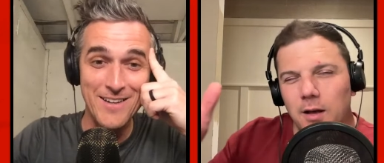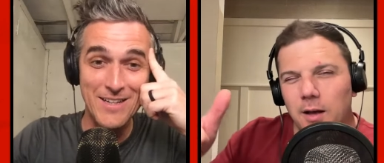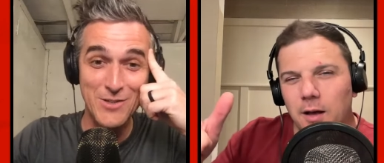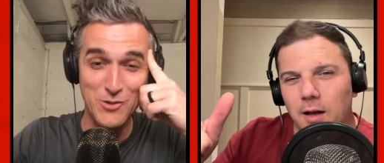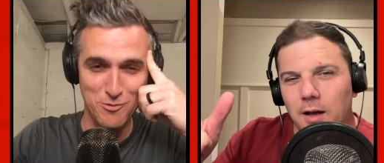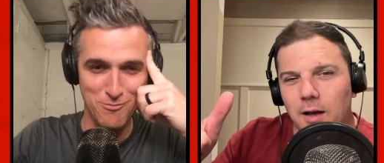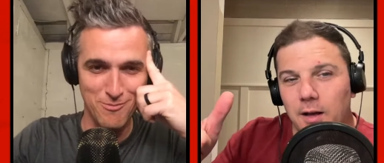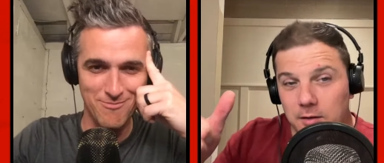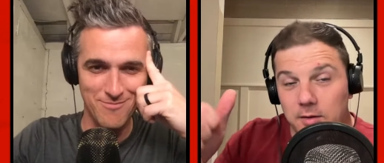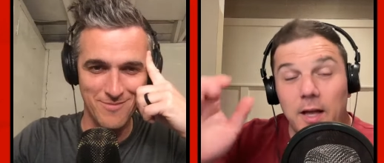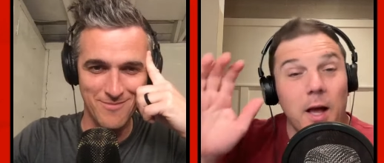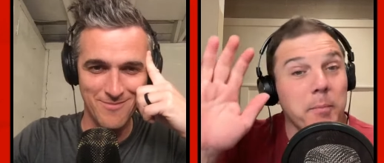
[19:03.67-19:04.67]
Speaker 1: Is
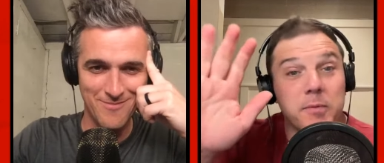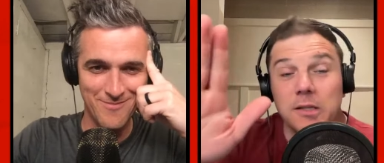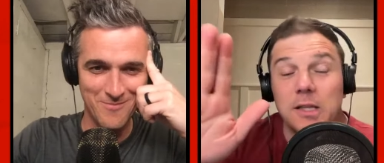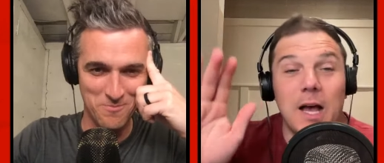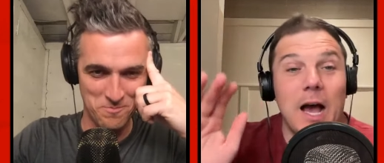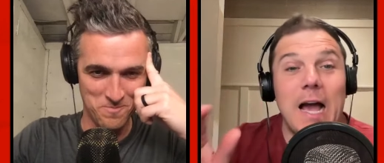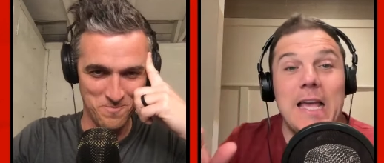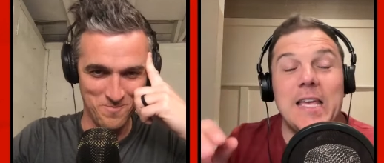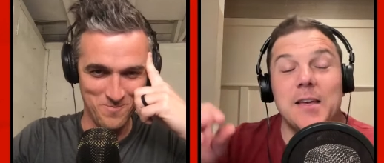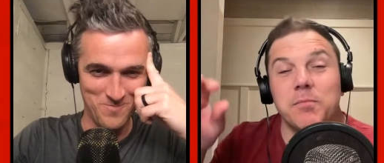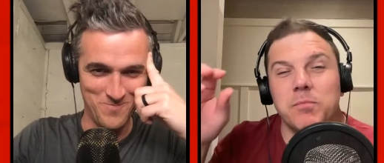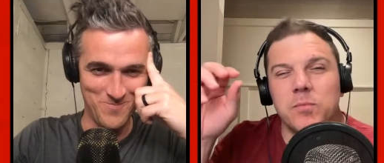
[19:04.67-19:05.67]
that I'm gl I
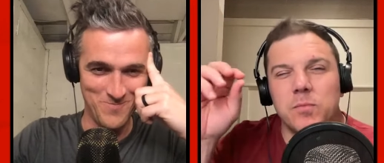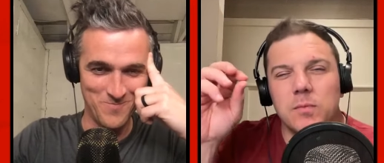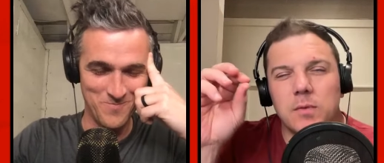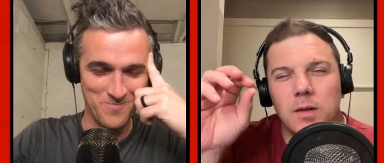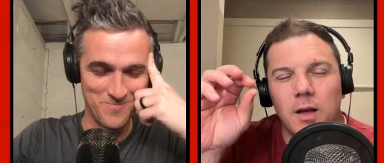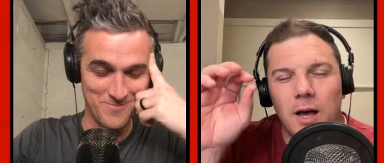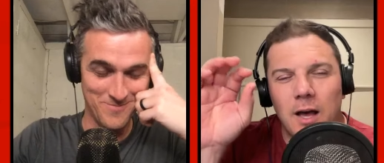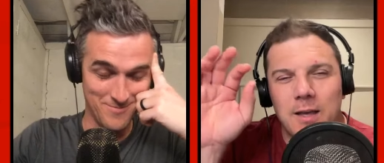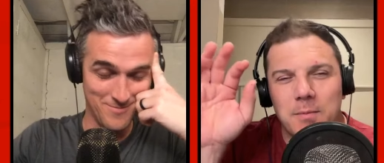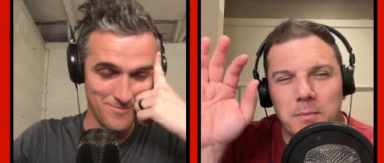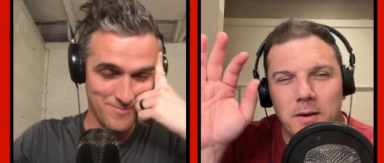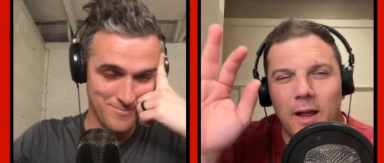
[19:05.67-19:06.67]
am I
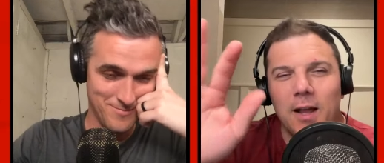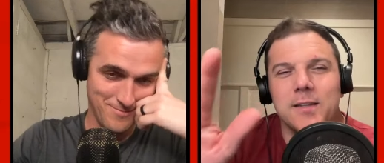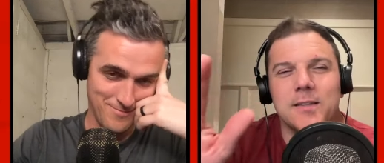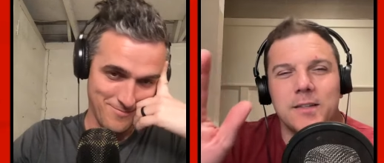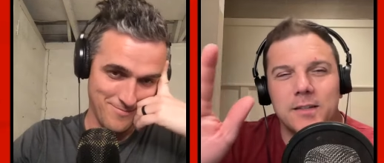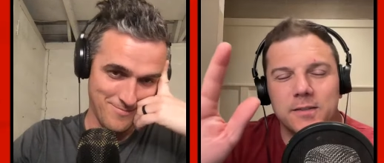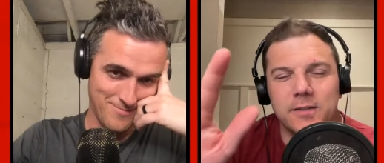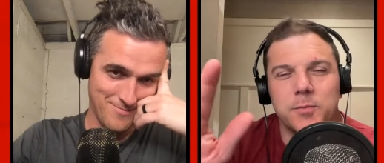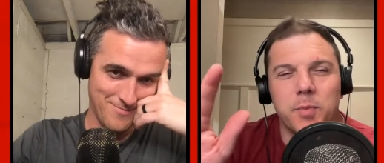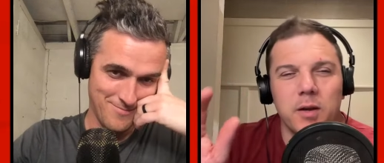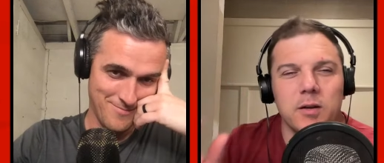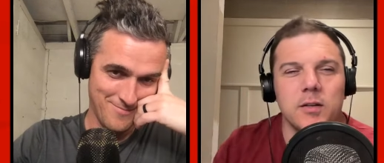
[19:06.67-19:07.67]
am not going to
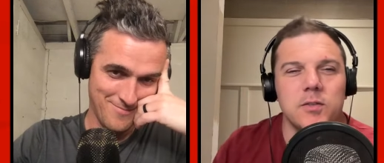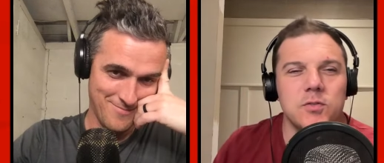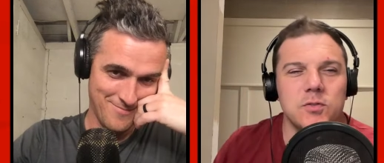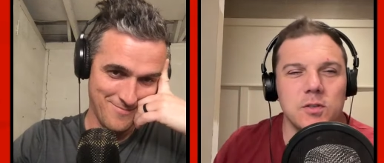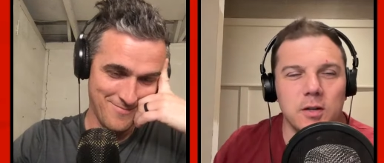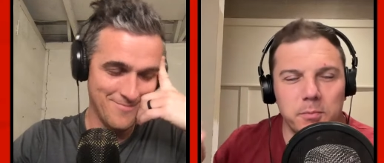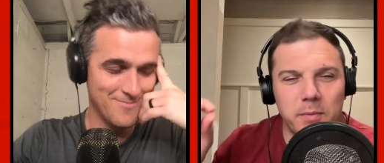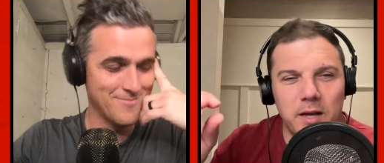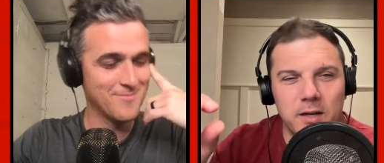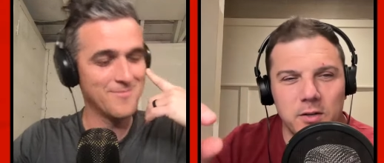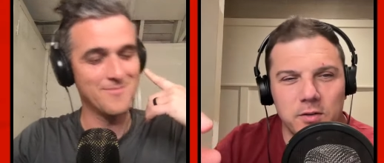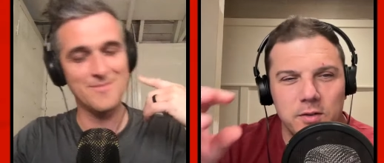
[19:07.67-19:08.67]
disparage a
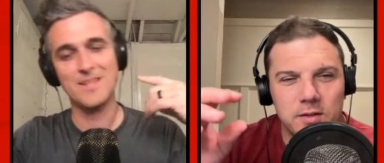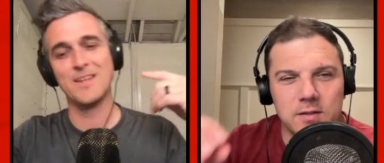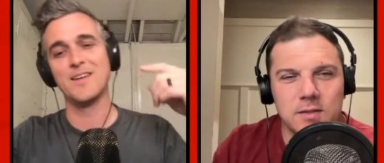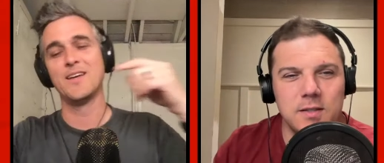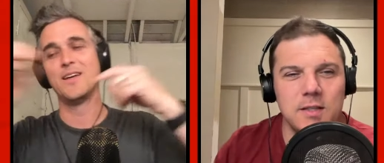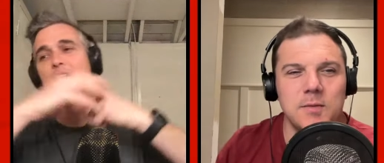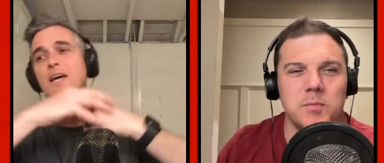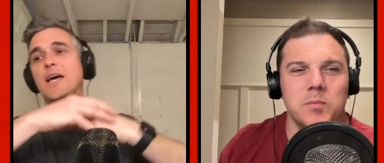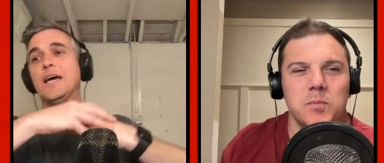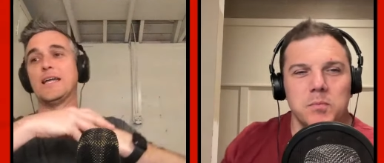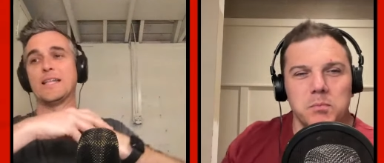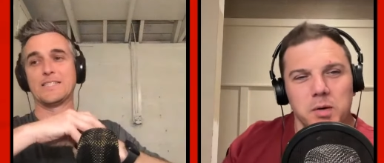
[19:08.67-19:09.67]
man on this
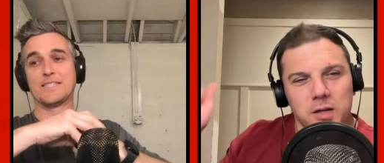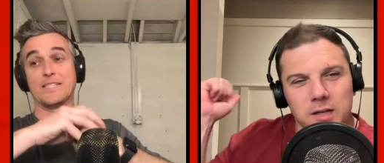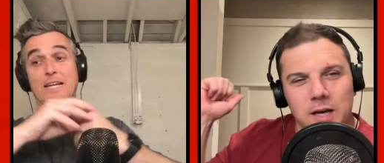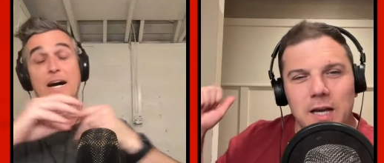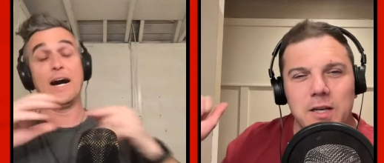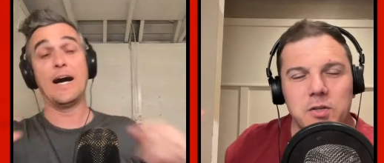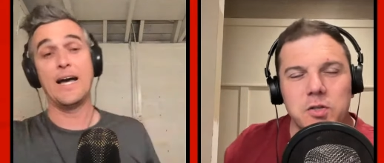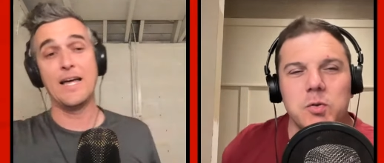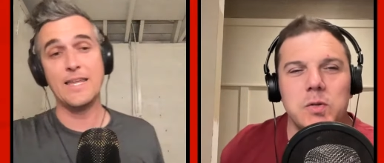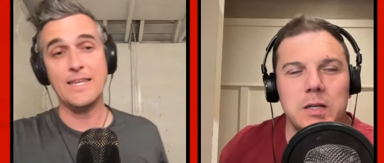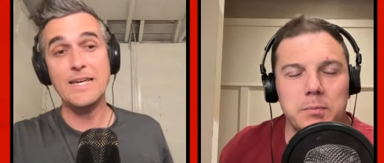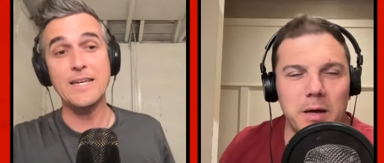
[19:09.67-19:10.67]
team,
Speaker 2: Listen, but I
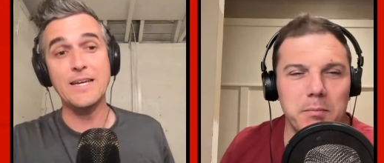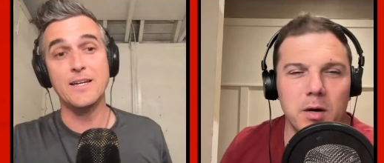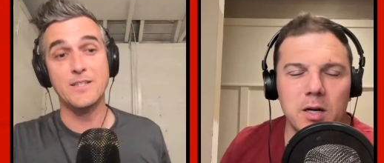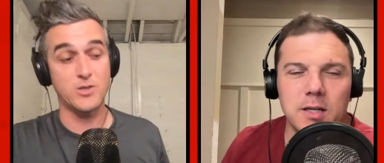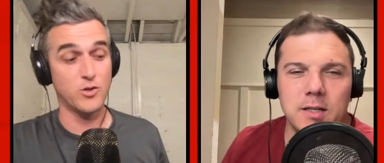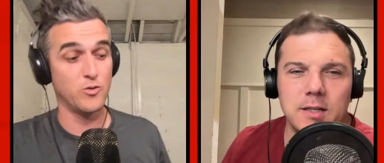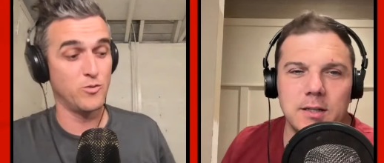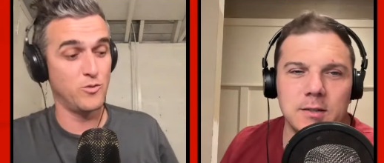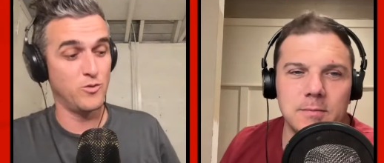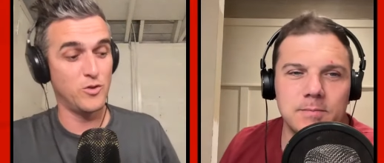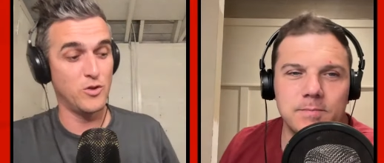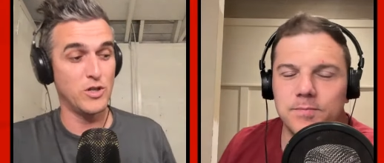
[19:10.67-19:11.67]
do need yeah, my bucket so near.
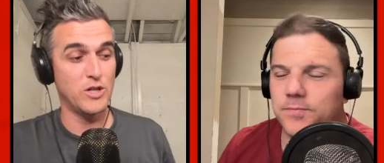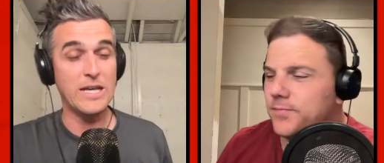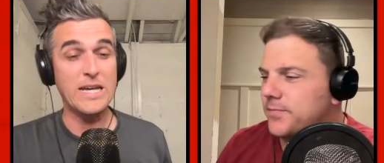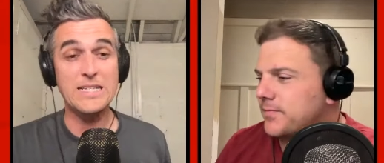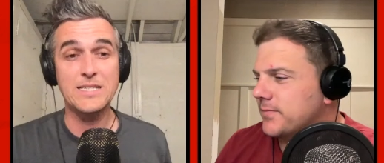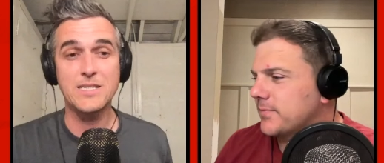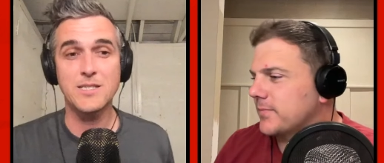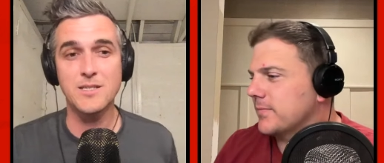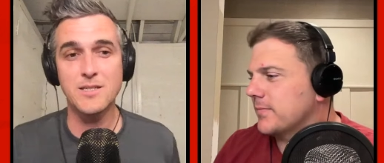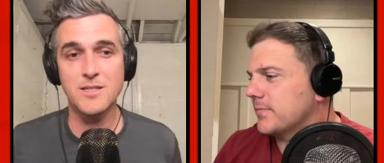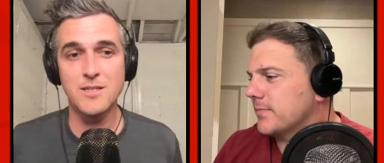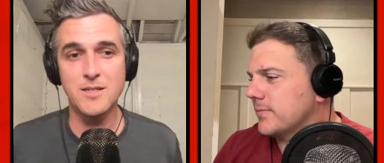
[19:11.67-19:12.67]
It's.
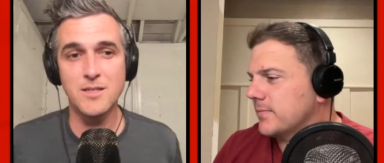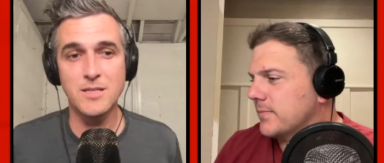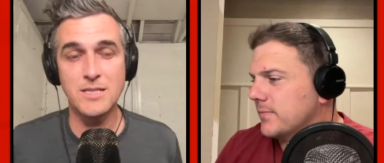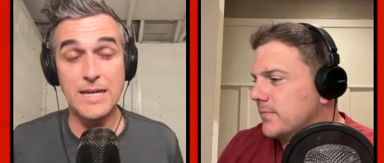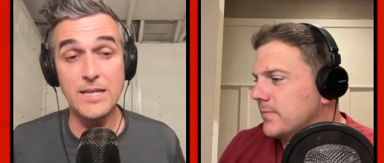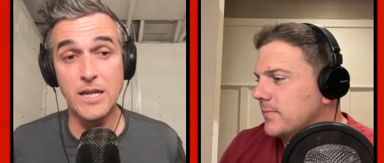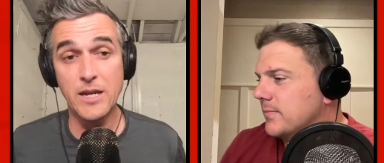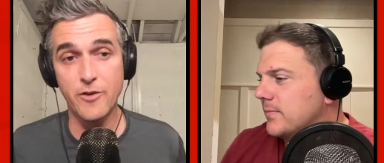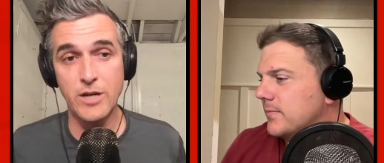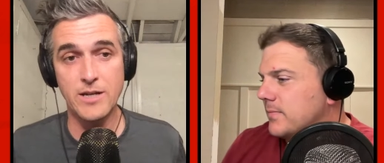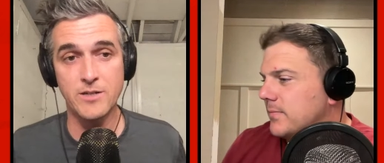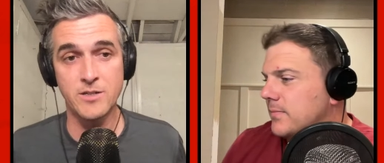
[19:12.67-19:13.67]
Dalen Everett
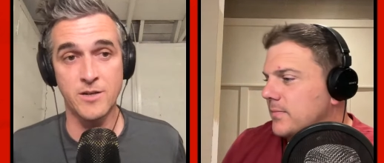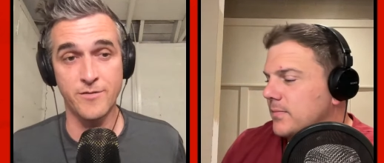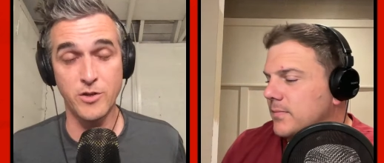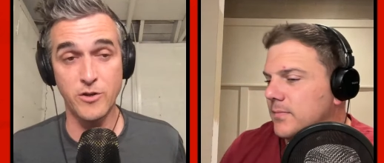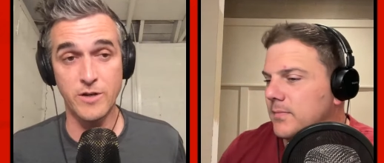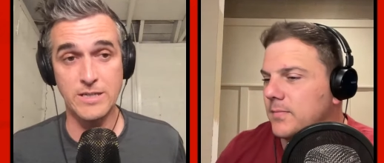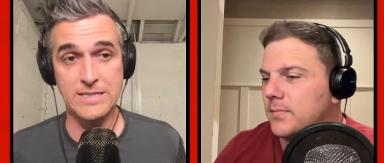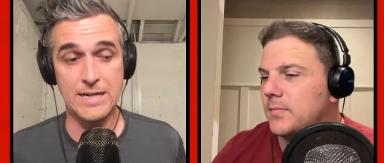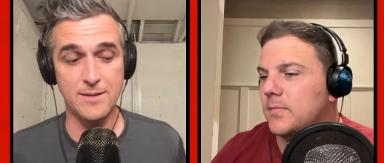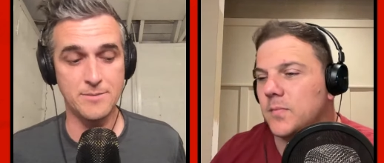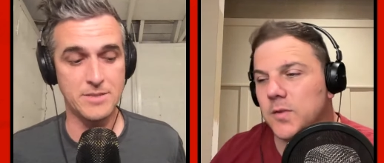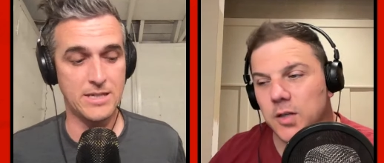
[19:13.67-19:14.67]
had a tough year at
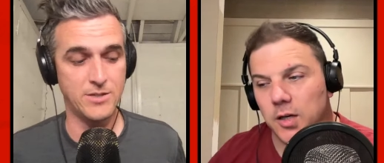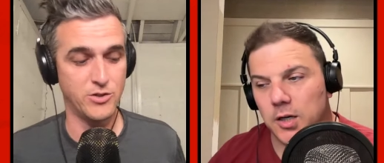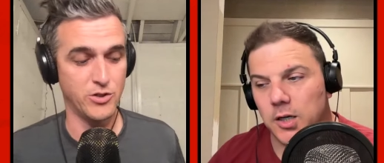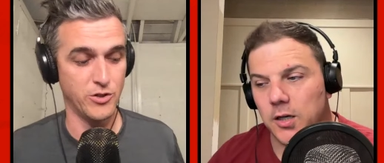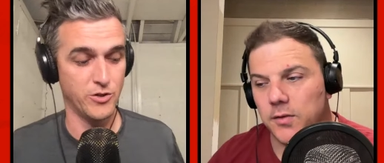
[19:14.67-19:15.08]
times last oh. year.